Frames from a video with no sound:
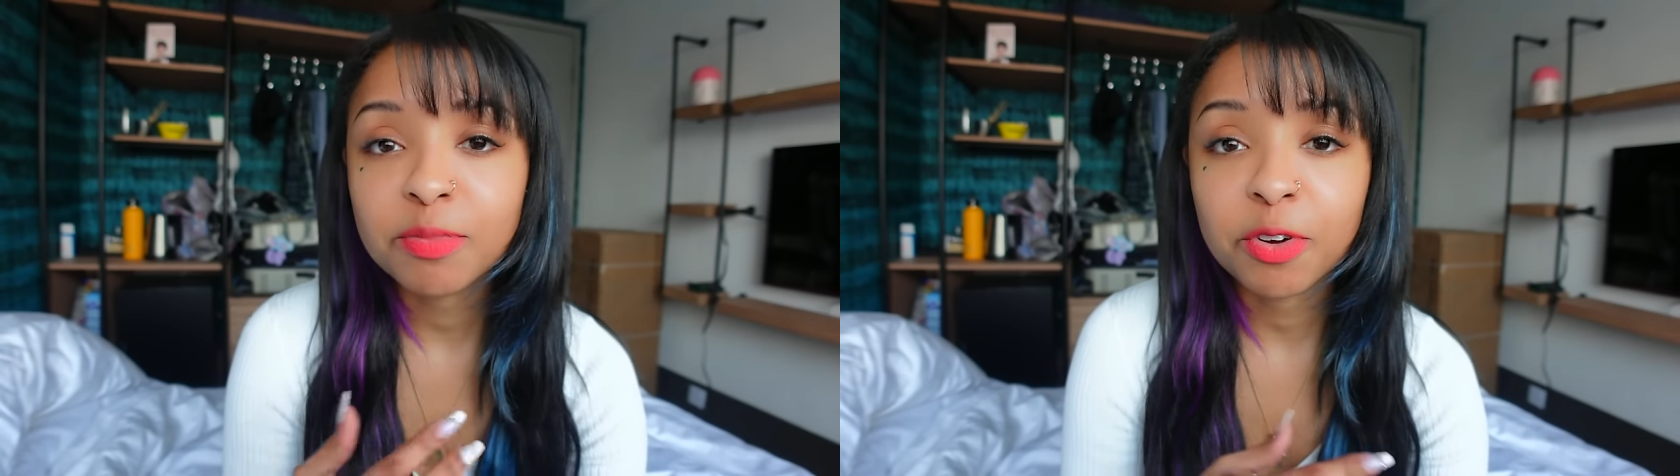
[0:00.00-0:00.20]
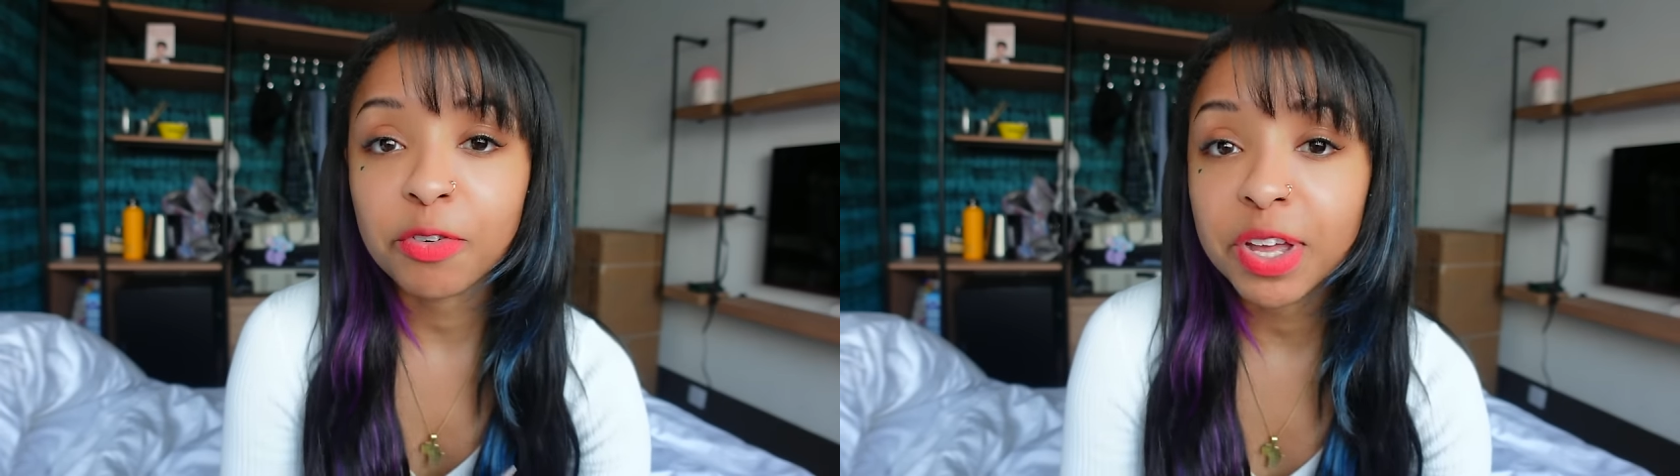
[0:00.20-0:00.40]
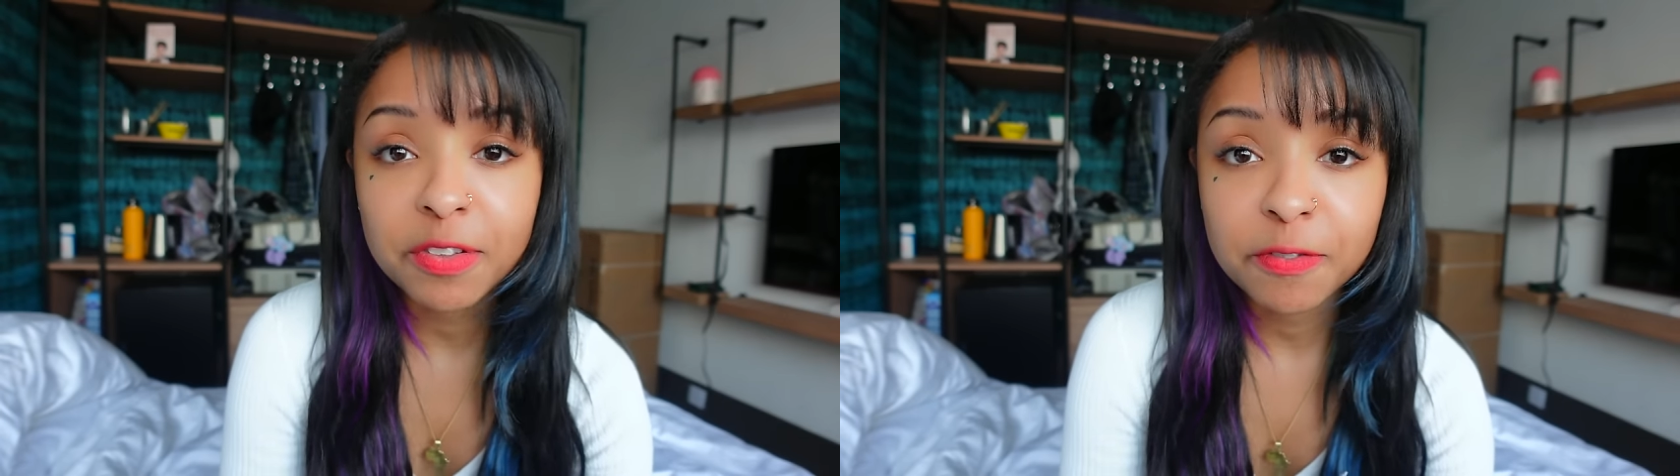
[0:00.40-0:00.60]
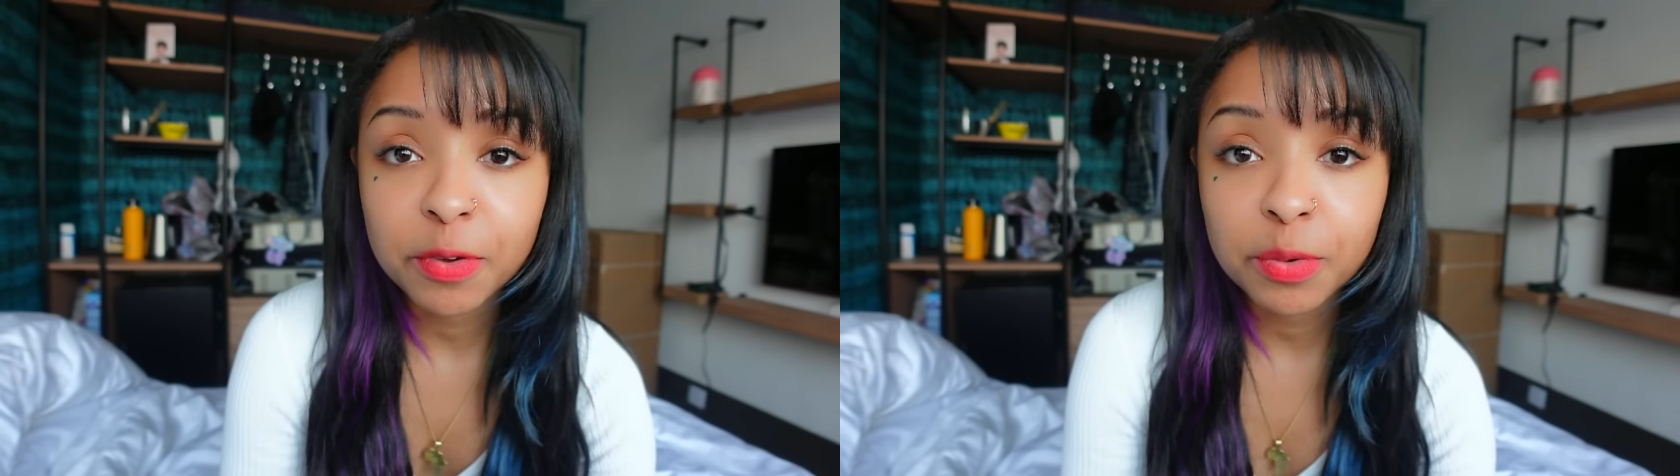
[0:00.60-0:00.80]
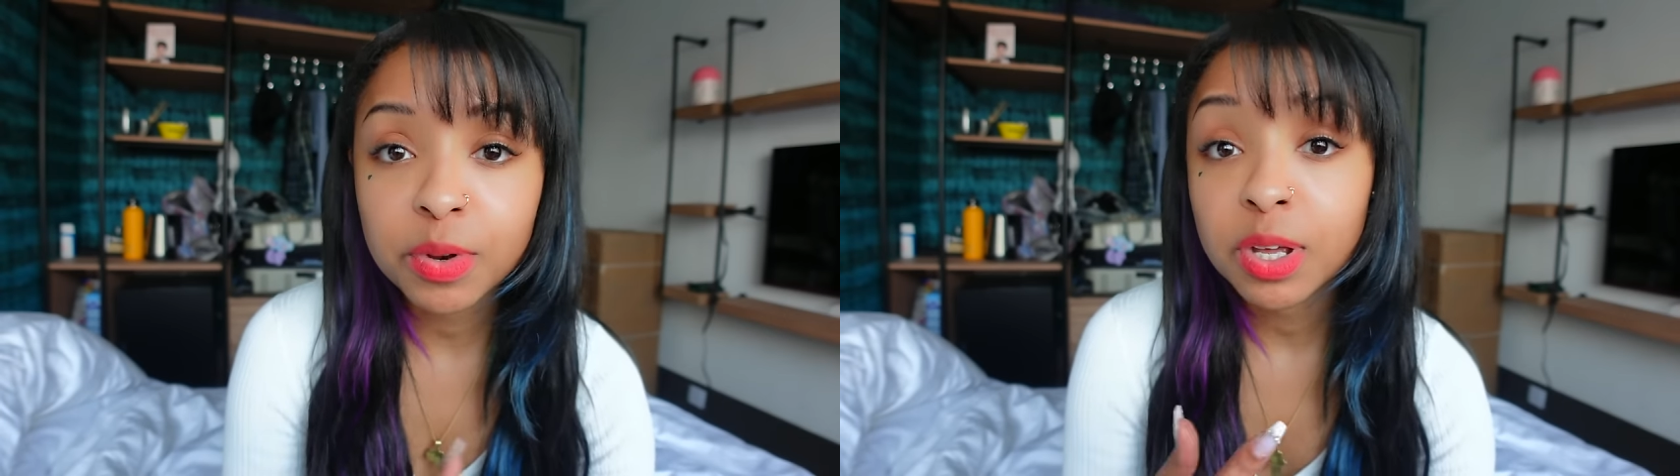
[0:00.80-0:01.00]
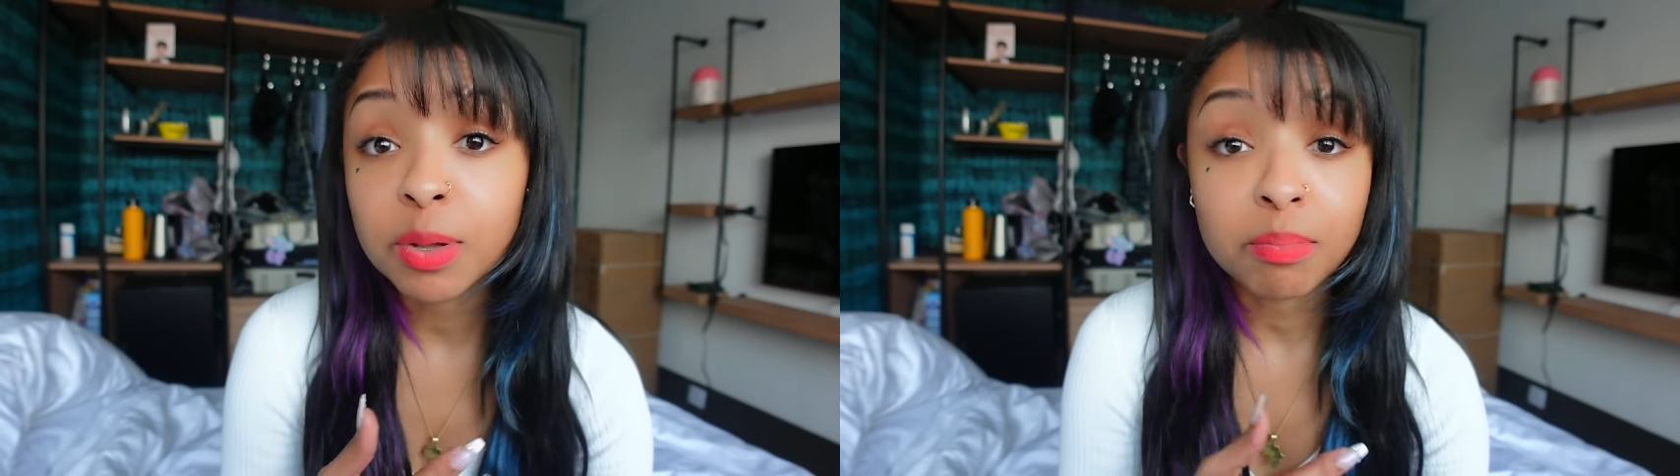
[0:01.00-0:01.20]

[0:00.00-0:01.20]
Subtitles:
Korean food,